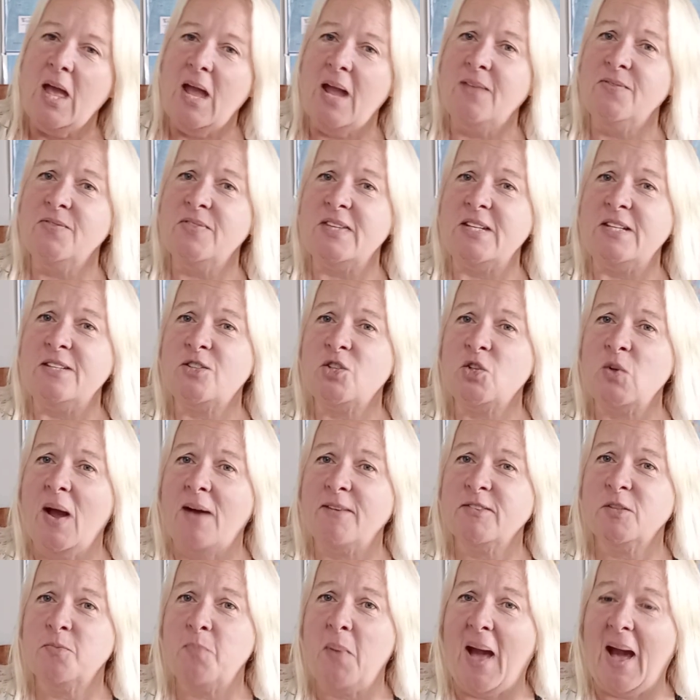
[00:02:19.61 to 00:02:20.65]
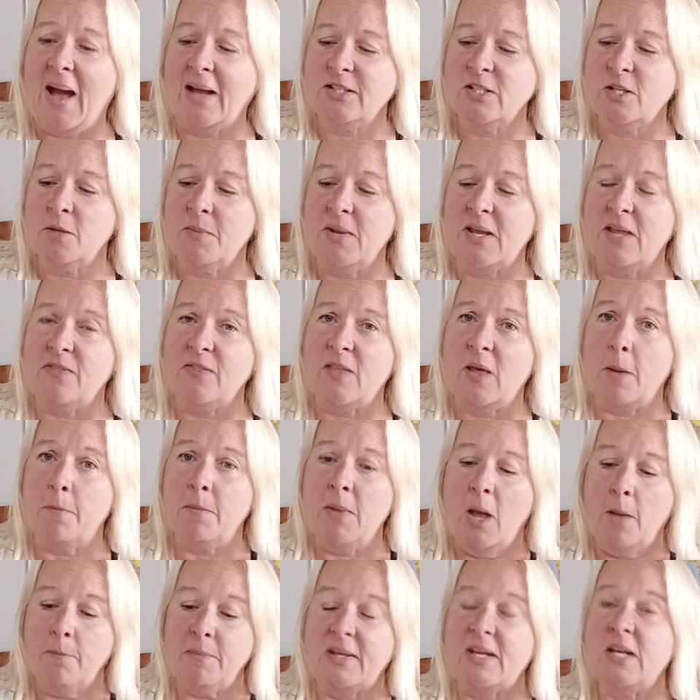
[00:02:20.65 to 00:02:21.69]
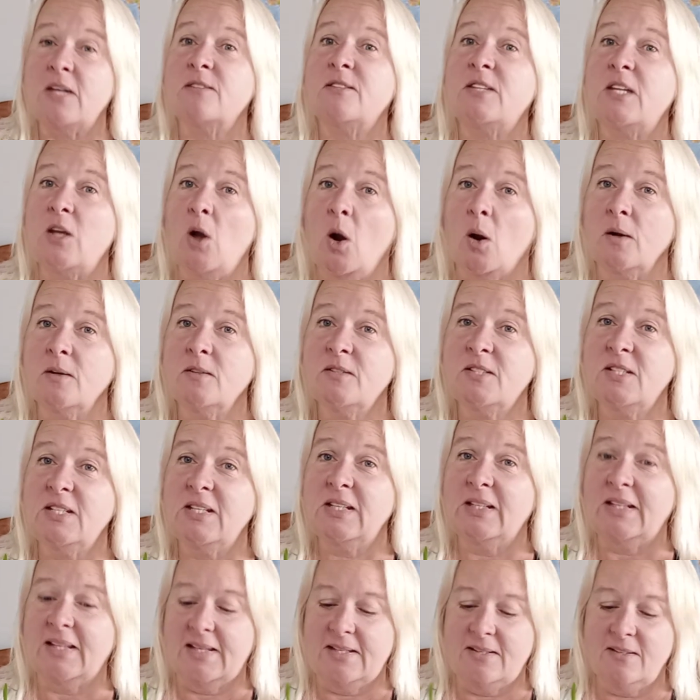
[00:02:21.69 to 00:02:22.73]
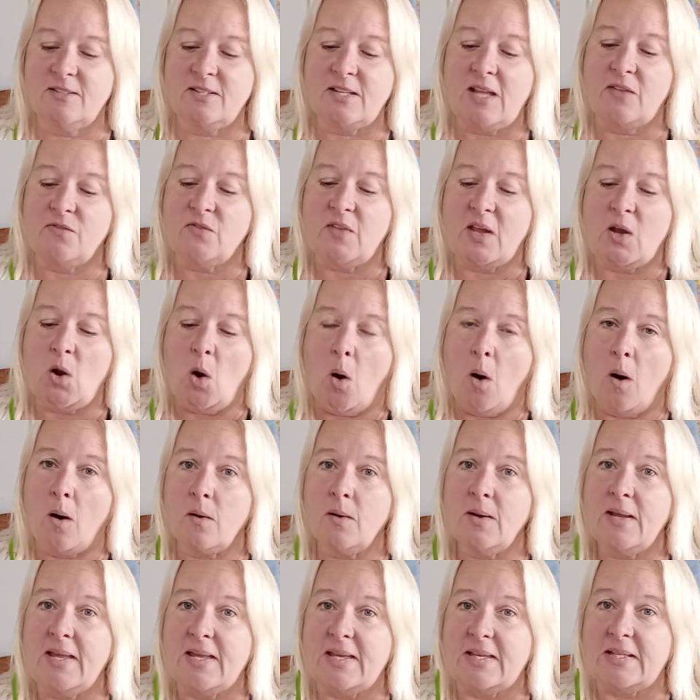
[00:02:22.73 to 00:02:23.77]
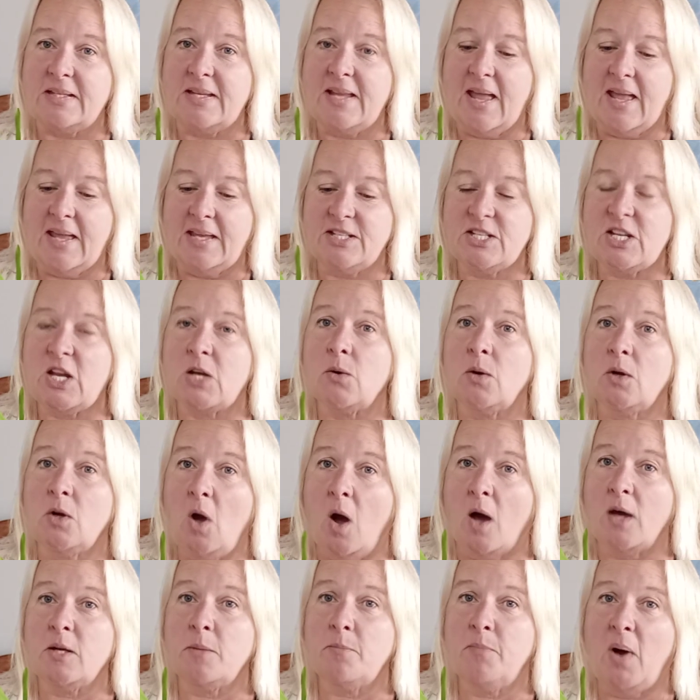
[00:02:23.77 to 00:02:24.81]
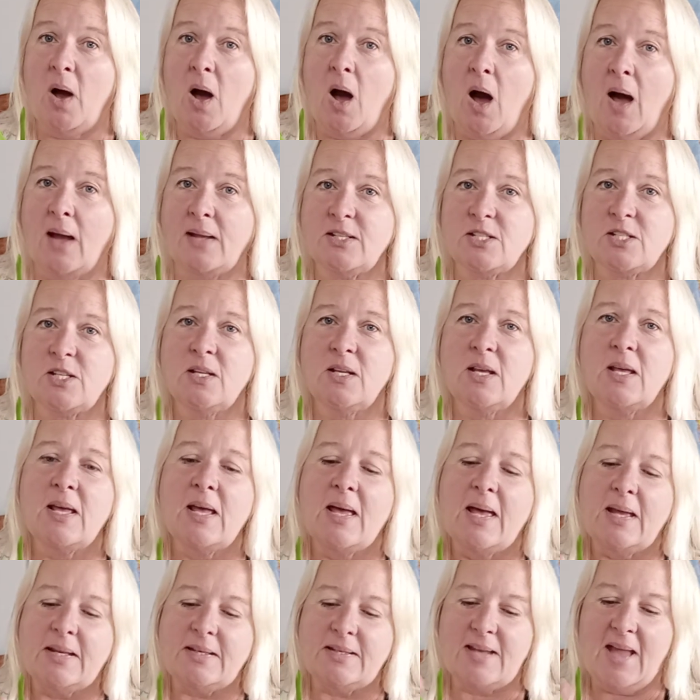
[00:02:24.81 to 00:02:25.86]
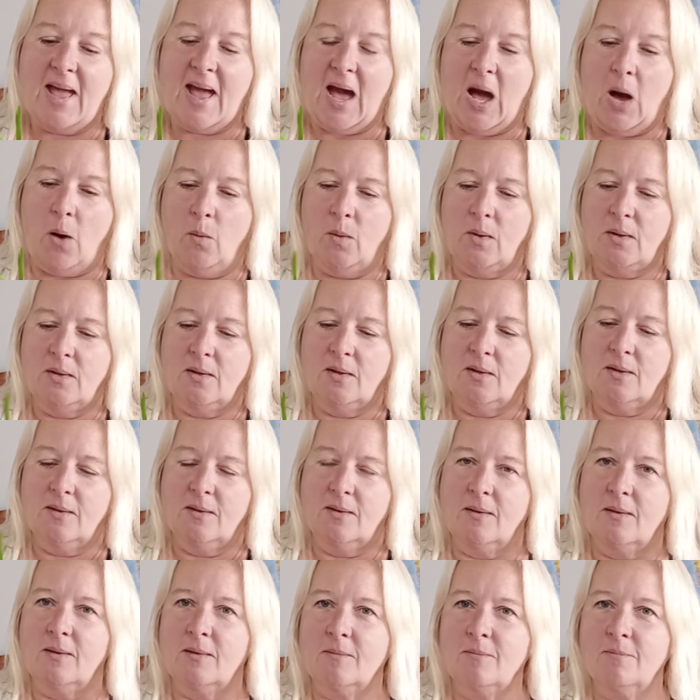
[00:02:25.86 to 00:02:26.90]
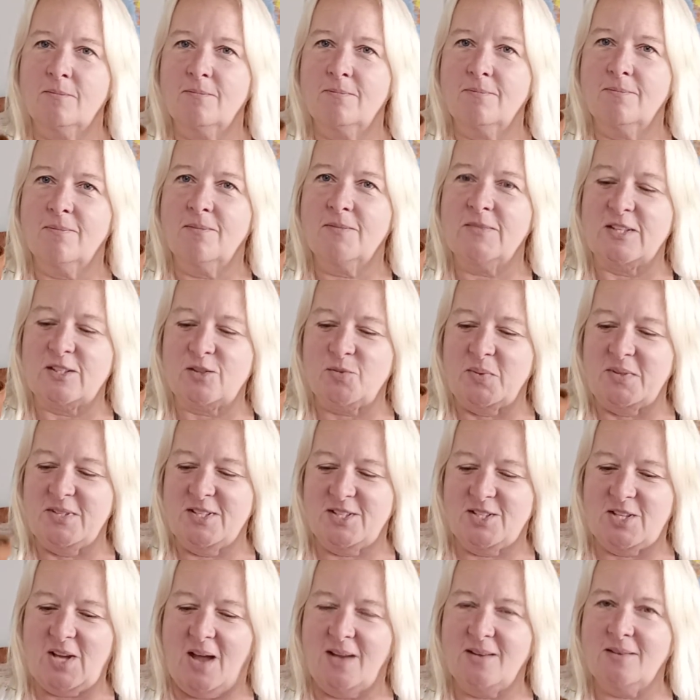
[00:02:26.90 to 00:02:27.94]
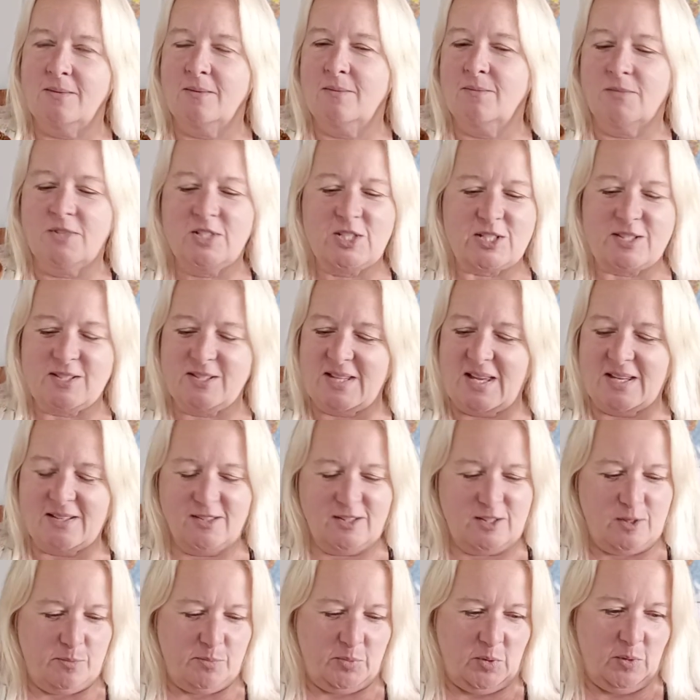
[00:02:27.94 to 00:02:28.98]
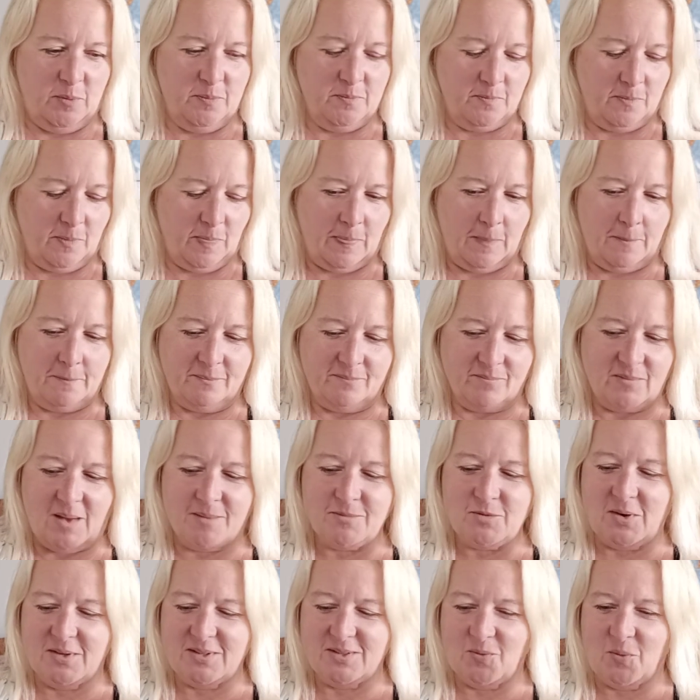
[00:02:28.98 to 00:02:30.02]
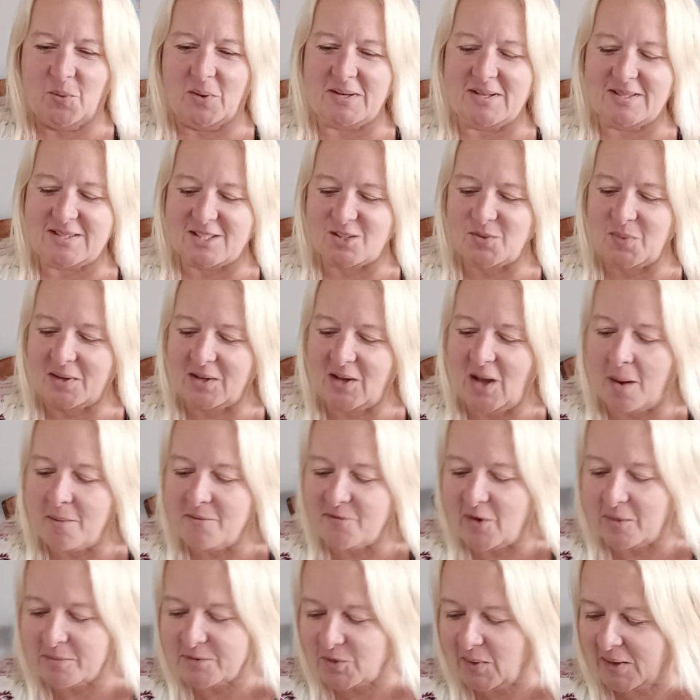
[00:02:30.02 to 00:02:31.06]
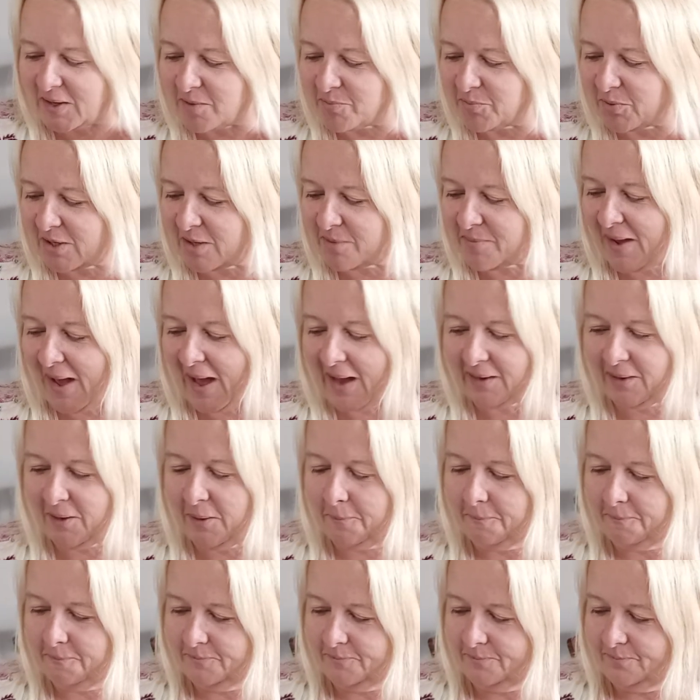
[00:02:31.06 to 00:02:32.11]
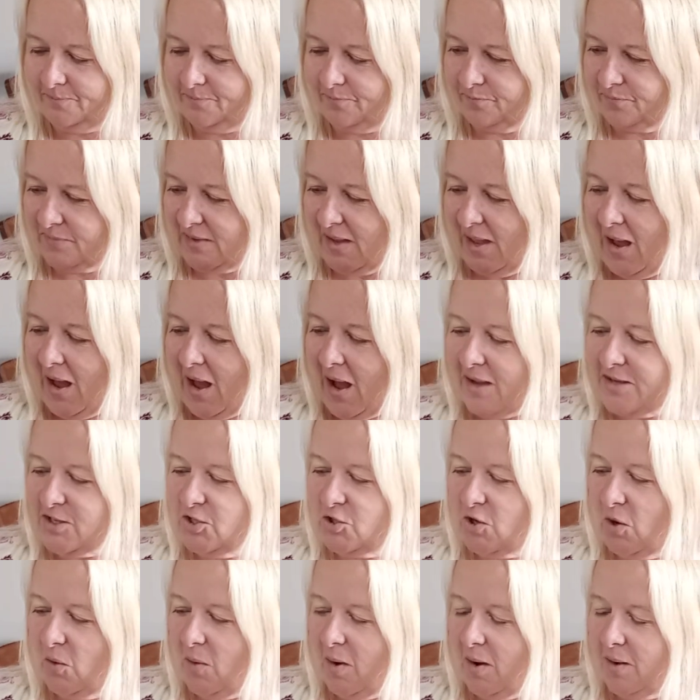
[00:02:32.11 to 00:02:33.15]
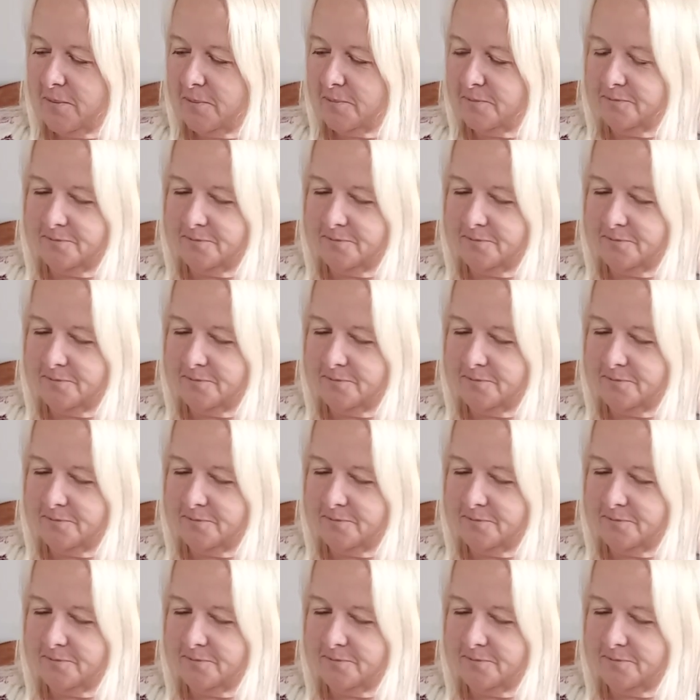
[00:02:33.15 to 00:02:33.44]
And these do have sphagnum in them because they are seedlings and they are in a terracotta pot. Now, this one's done. Just that simple. Where did this one come from so I can put it back? Yeah,